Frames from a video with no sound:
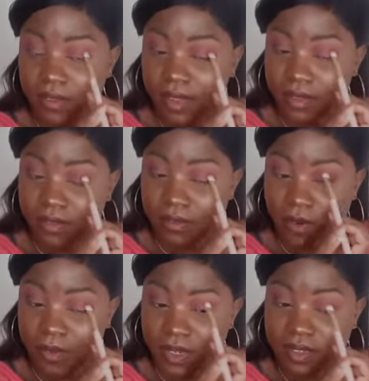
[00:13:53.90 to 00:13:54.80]
I feel like the
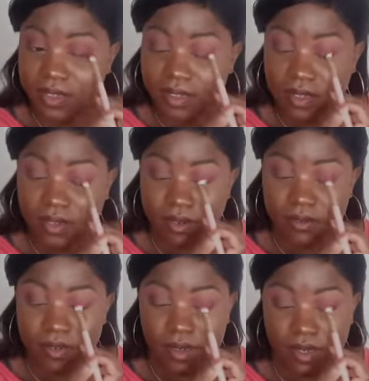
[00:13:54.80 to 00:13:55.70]
formulas on this
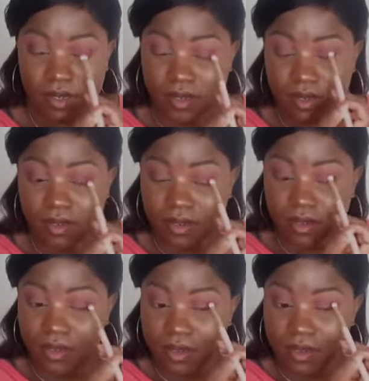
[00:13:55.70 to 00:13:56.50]
are very good.